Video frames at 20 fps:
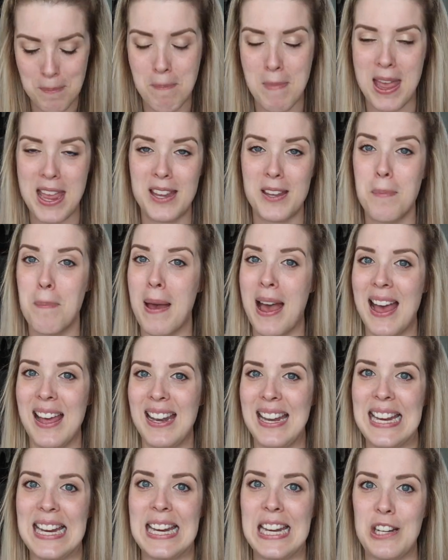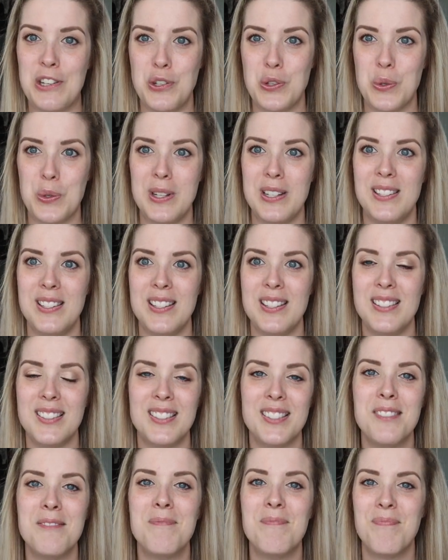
Make bad eating choices.